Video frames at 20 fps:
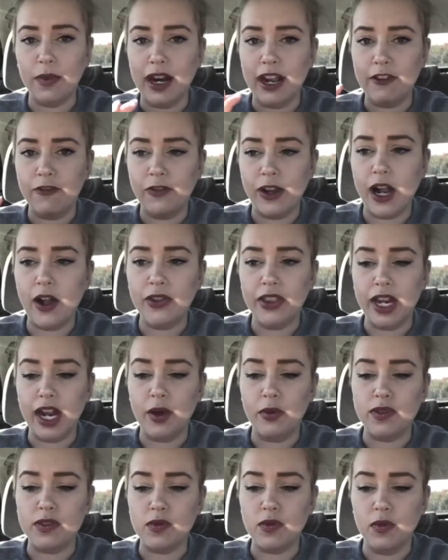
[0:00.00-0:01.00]
And I found that I
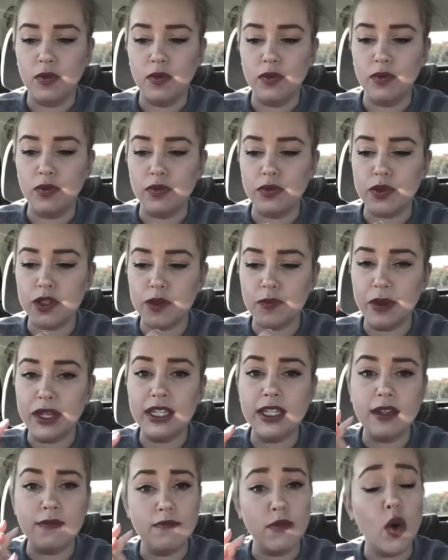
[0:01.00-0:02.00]
was
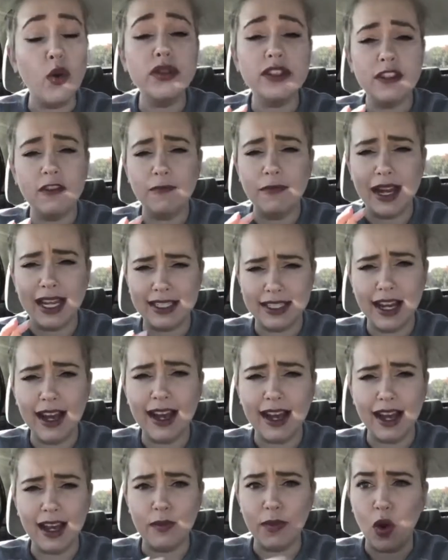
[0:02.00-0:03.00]
spending most of my
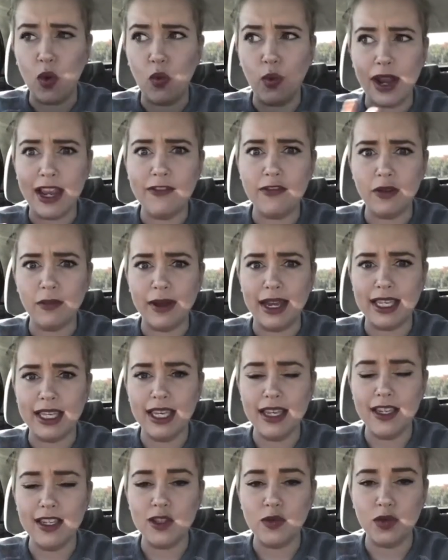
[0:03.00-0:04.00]
time away from my
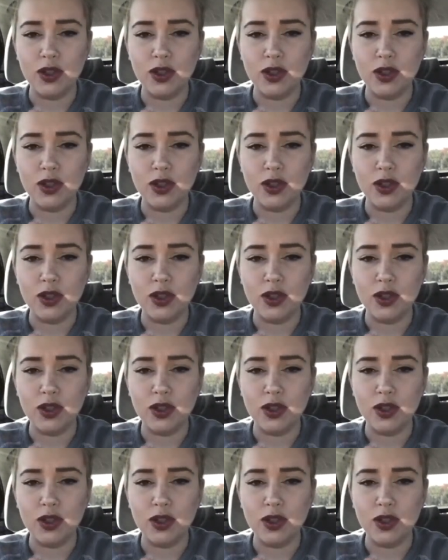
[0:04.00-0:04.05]
kids,